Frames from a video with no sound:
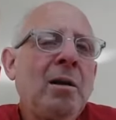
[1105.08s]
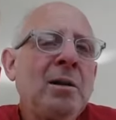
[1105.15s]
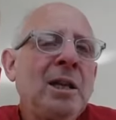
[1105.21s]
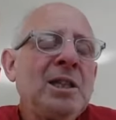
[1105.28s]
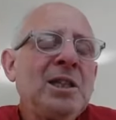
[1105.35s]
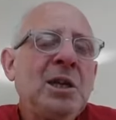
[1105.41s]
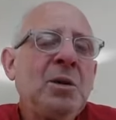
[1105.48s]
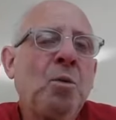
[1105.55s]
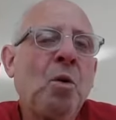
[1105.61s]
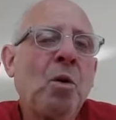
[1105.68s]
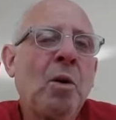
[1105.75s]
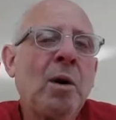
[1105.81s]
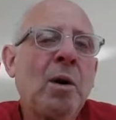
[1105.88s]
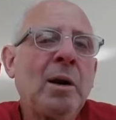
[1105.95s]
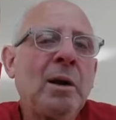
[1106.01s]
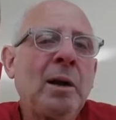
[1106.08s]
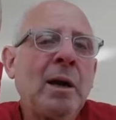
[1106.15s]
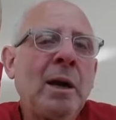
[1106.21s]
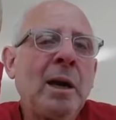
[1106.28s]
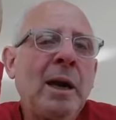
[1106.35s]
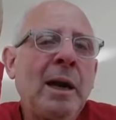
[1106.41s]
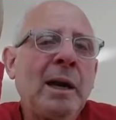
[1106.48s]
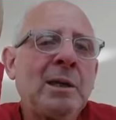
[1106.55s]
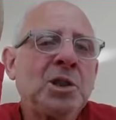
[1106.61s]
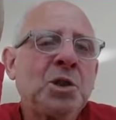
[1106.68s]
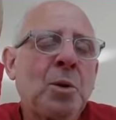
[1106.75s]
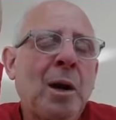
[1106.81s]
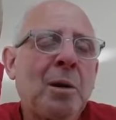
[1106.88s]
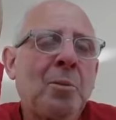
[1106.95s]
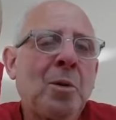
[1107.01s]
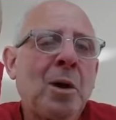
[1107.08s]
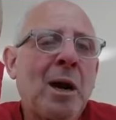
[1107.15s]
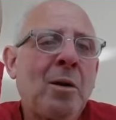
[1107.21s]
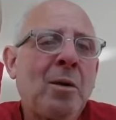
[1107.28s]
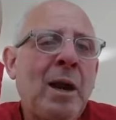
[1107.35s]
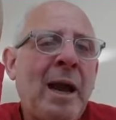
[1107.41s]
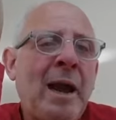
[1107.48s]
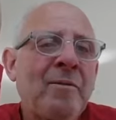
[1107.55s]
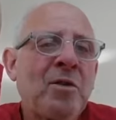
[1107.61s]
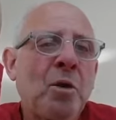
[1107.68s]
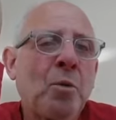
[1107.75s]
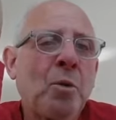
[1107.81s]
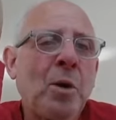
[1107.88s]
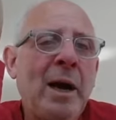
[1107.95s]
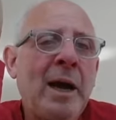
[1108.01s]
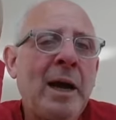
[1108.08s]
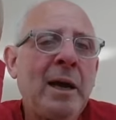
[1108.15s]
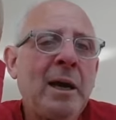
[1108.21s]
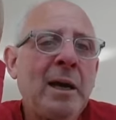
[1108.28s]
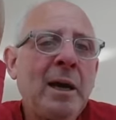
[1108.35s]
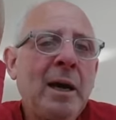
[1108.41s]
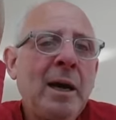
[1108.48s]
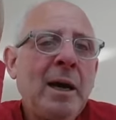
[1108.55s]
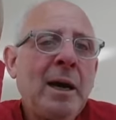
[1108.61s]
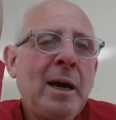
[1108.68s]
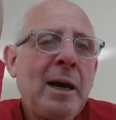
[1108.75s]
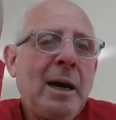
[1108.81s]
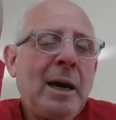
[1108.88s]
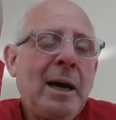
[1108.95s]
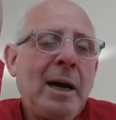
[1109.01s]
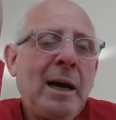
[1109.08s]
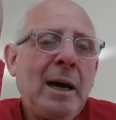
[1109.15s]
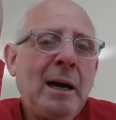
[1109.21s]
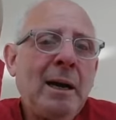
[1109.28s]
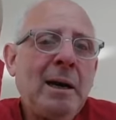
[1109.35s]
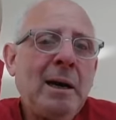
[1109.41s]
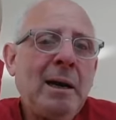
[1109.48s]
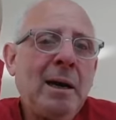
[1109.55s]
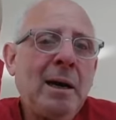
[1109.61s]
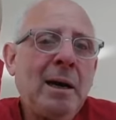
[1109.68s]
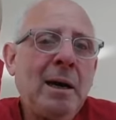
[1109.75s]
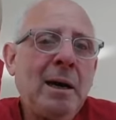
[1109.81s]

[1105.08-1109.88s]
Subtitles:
Lizzie Warren and Sherrod Brown have their way, and